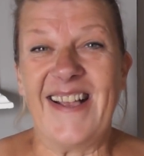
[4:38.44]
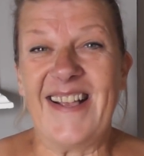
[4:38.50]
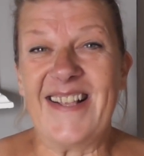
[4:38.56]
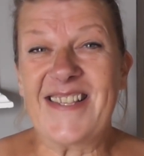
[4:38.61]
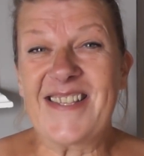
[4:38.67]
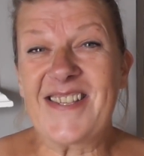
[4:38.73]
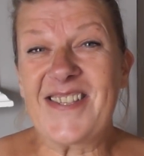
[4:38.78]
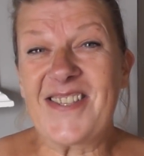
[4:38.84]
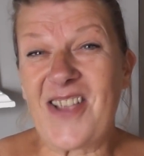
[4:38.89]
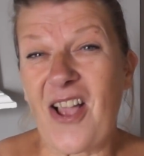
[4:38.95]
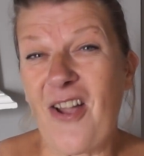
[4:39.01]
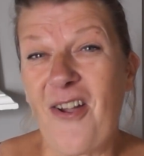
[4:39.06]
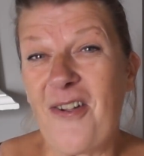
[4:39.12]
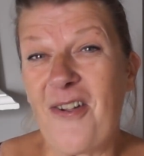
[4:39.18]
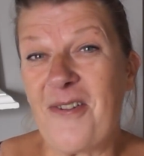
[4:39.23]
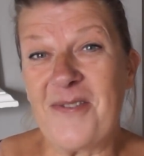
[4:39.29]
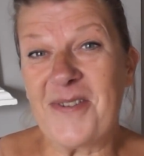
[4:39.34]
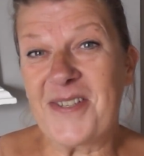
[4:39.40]
it's
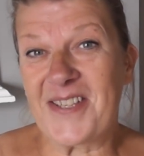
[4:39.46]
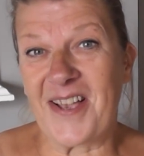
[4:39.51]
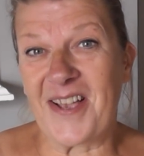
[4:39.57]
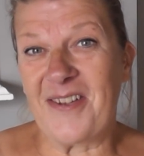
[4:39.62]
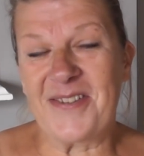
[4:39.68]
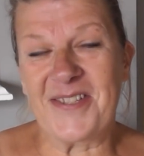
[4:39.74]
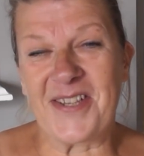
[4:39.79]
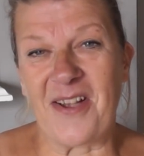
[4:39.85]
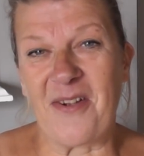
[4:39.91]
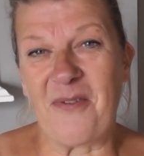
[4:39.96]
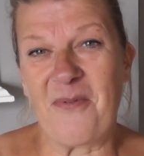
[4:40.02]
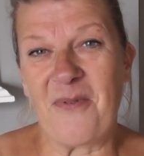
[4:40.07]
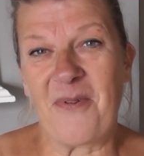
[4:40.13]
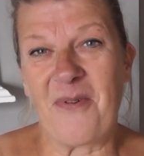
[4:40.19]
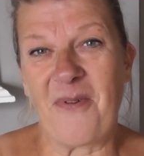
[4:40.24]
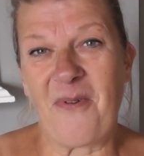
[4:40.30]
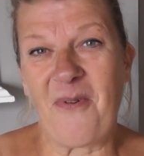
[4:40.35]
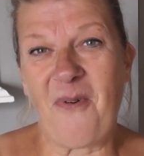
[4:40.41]
so, so,
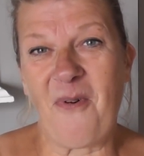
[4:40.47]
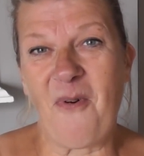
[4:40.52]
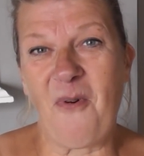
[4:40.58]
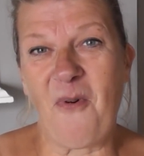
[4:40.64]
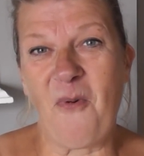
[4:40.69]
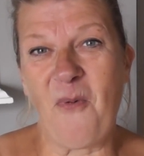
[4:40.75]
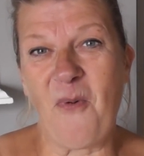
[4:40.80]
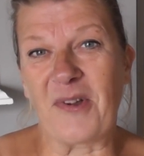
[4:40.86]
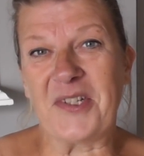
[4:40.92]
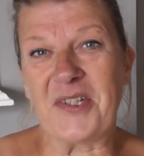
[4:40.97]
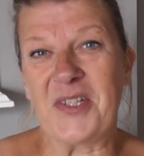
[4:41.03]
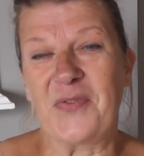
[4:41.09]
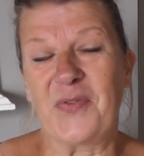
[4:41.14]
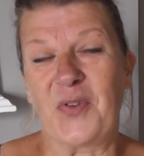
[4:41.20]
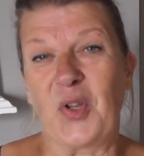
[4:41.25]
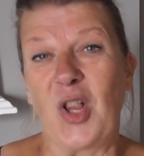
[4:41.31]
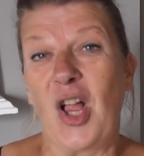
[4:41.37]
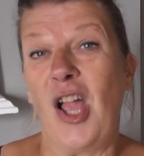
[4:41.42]
so
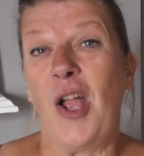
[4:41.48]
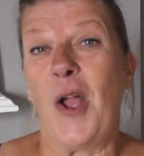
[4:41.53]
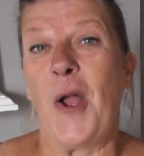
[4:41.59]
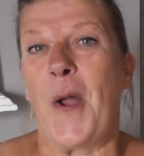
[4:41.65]
wonderful.